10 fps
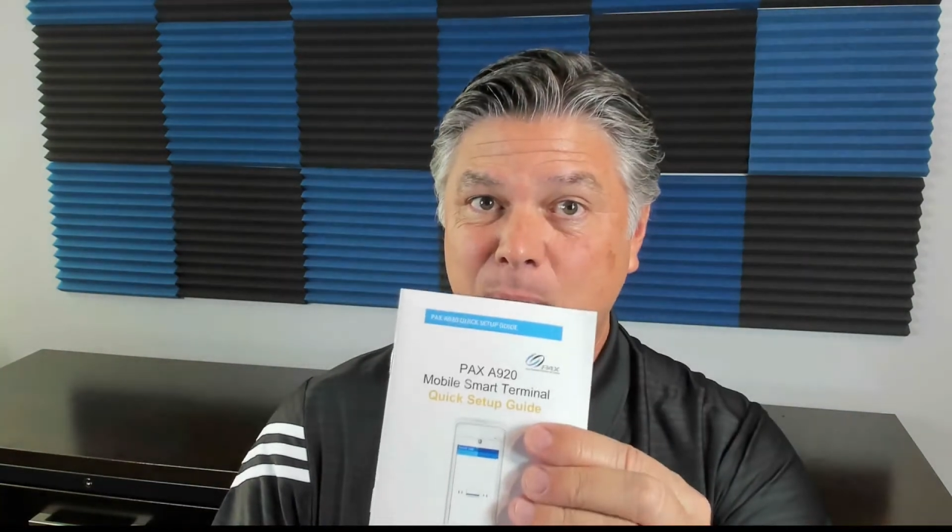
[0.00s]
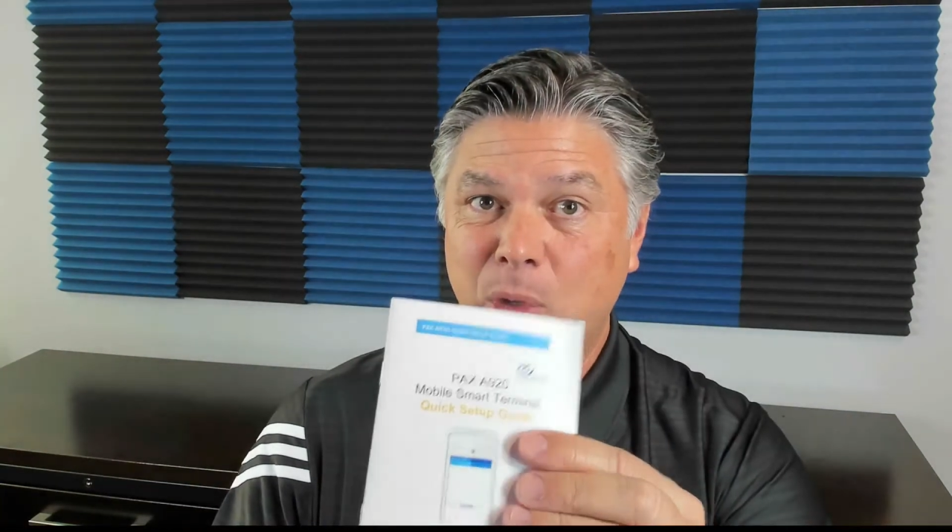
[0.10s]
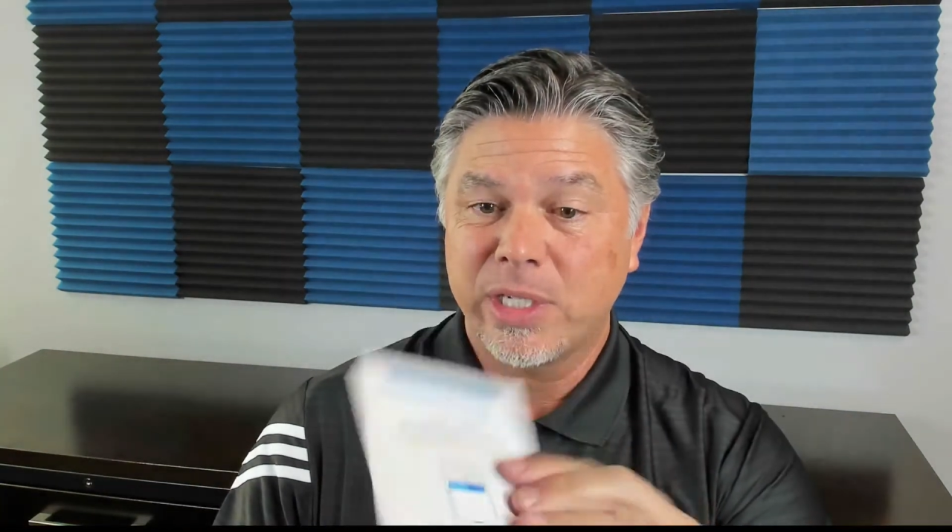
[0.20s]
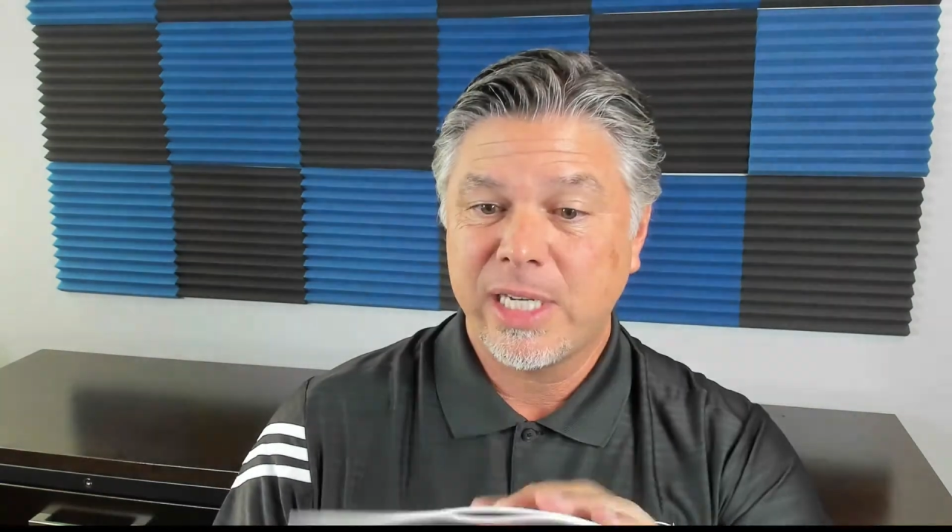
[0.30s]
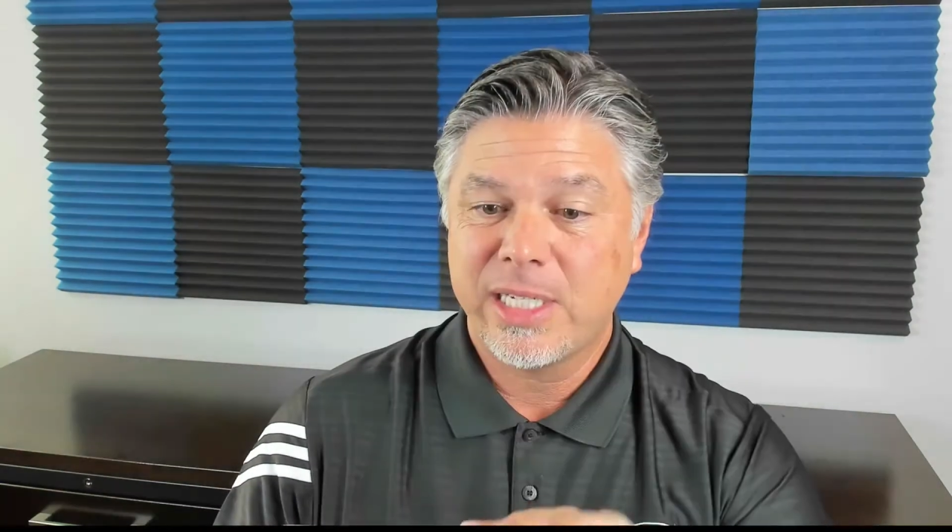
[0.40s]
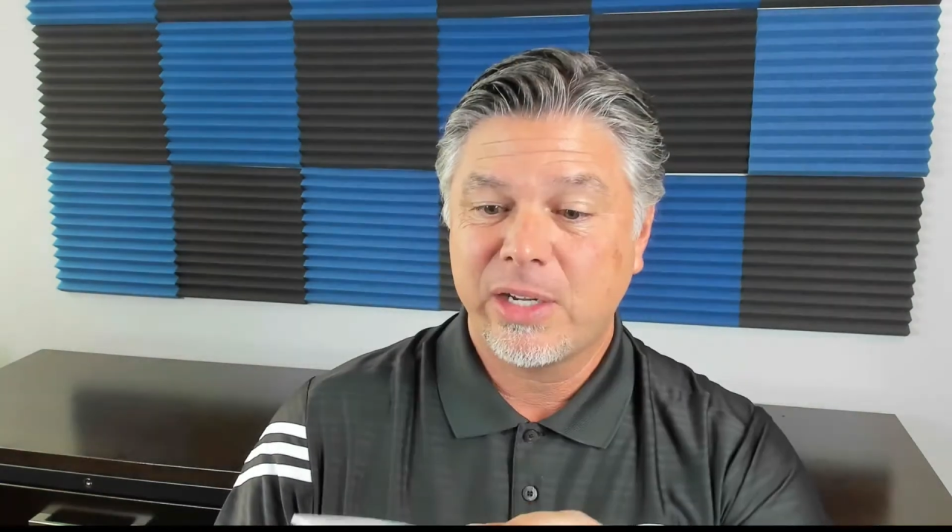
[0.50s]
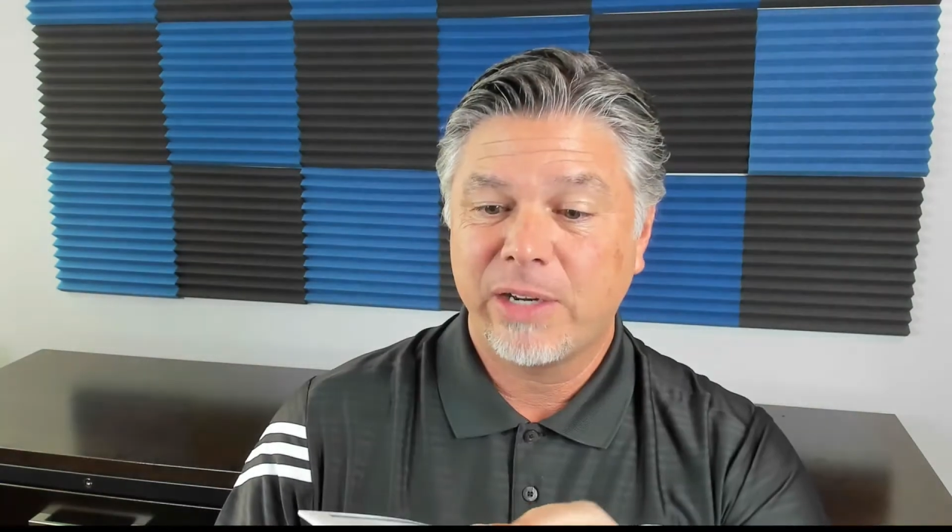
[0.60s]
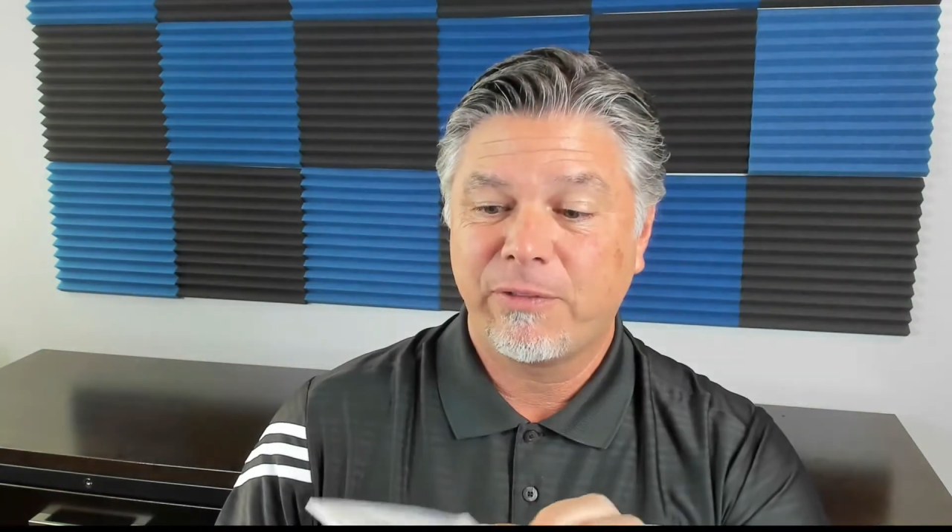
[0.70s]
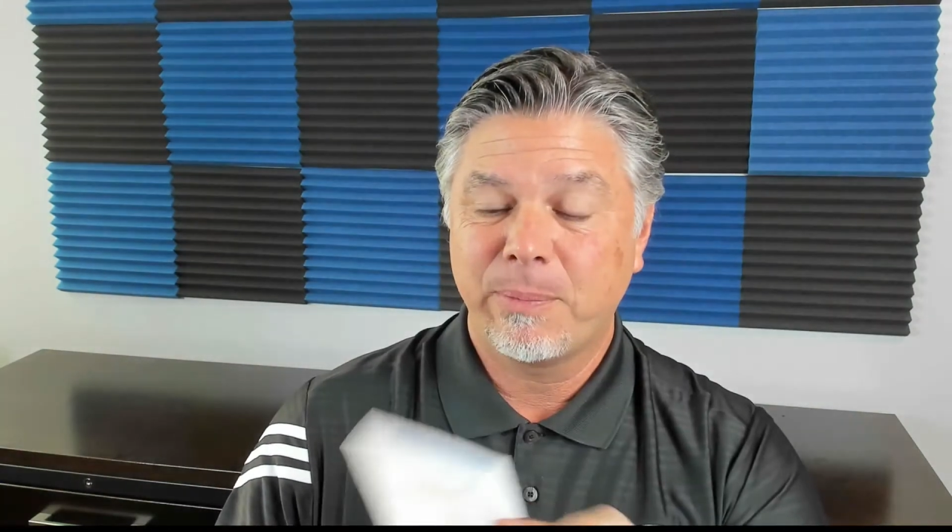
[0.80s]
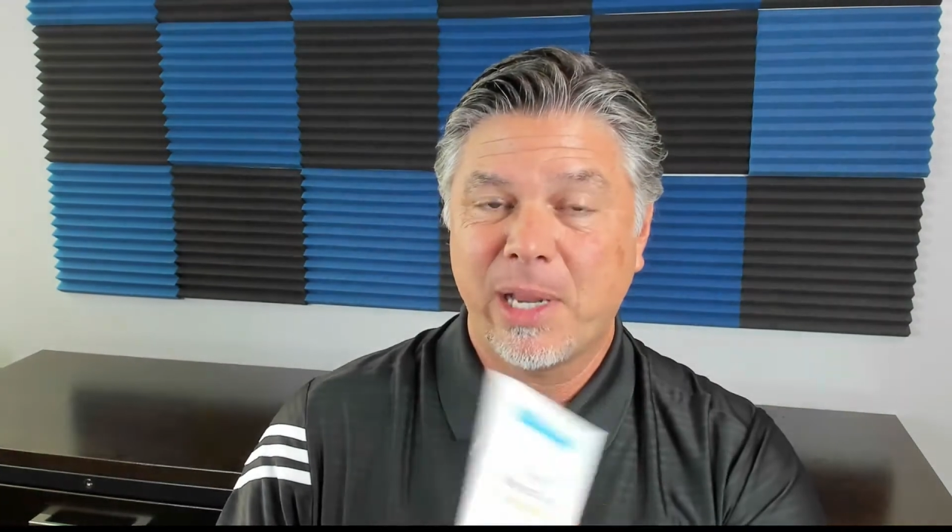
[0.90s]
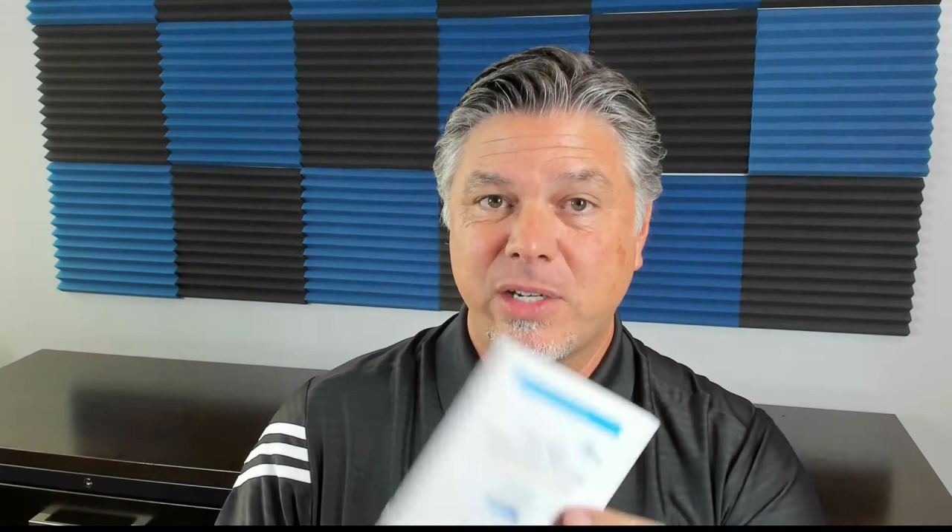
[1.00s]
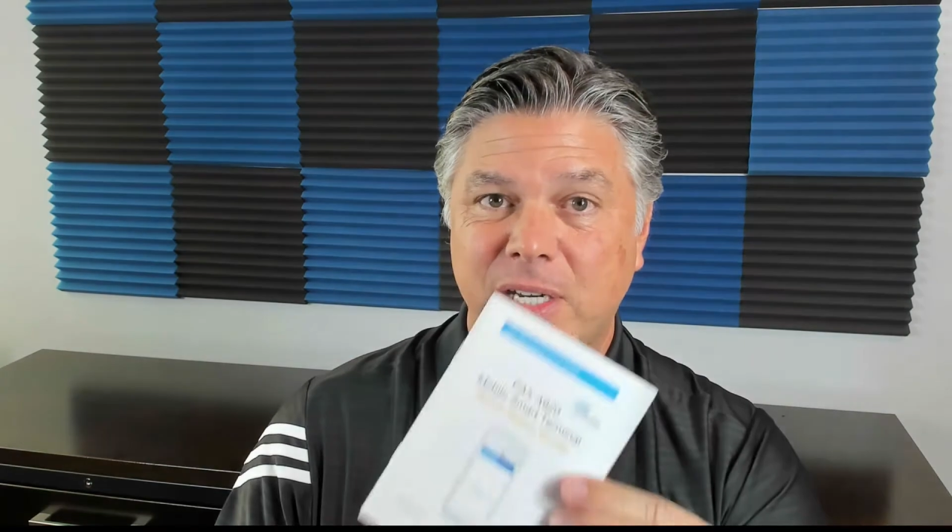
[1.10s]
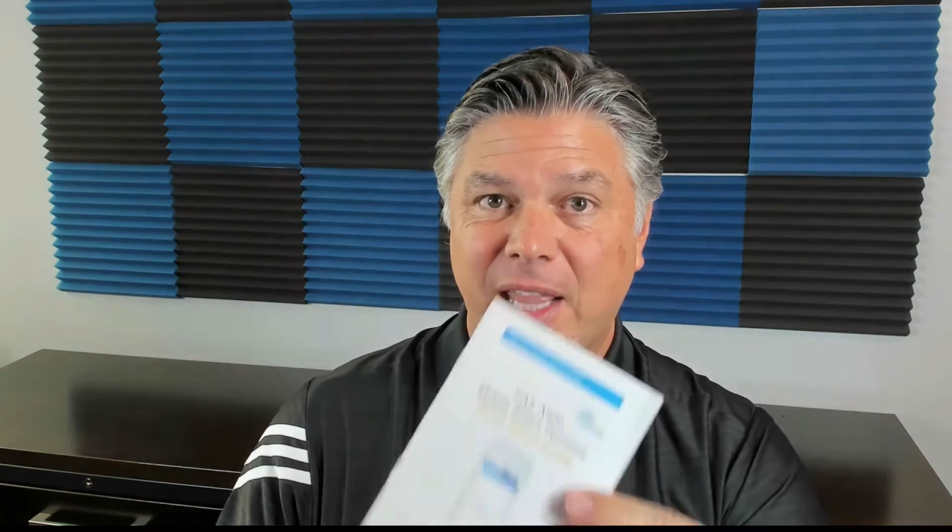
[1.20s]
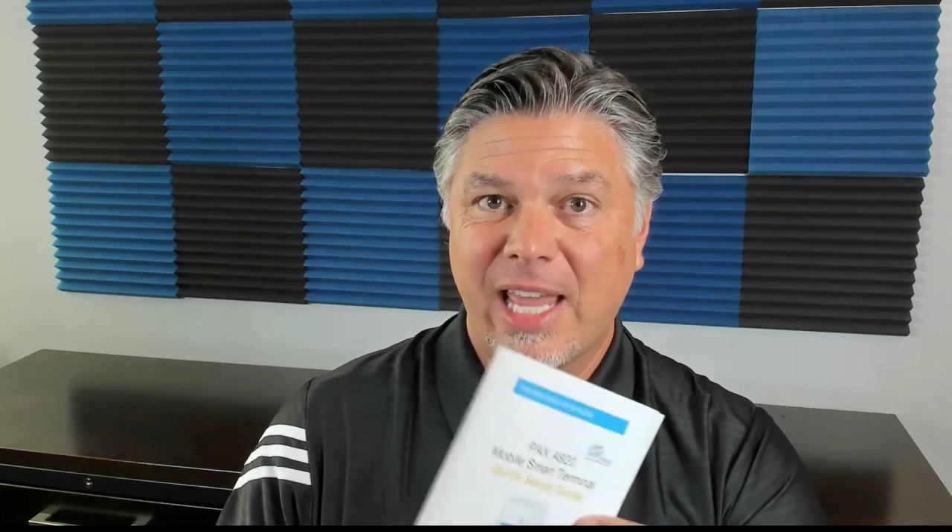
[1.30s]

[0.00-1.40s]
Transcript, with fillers: more detailed information